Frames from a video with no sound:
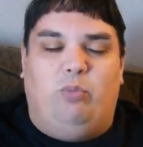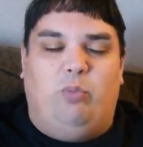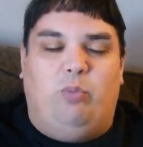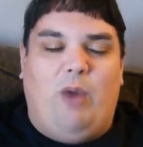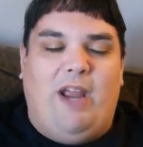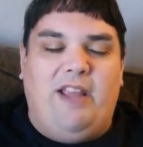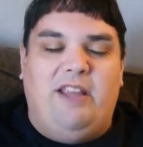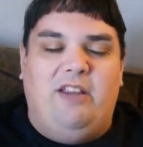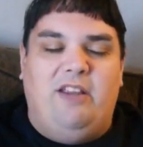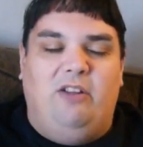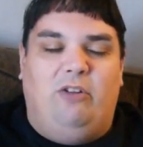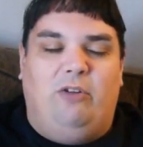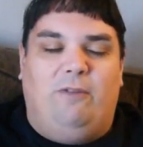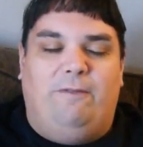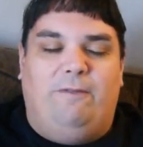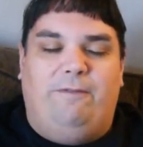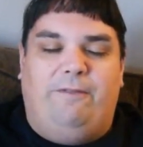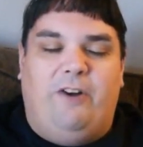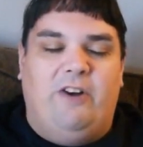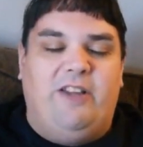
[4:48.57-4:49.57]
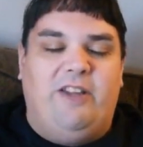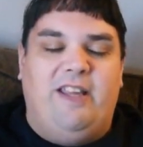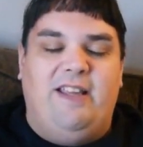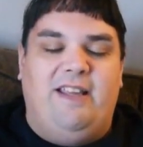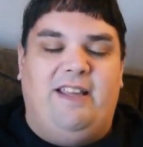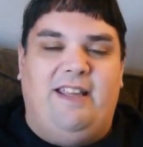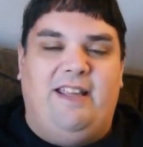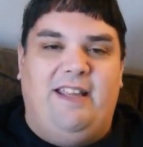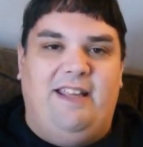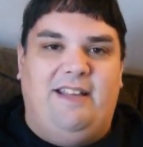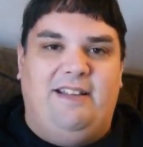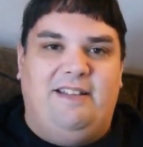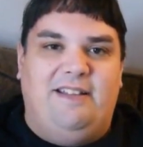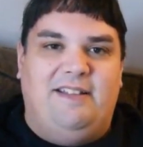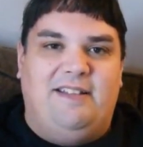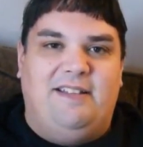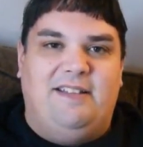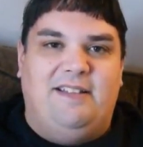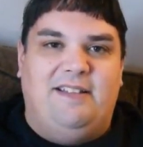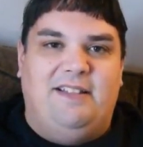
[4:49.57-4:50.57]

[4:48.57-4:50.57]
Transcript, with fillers: regular fucking kids.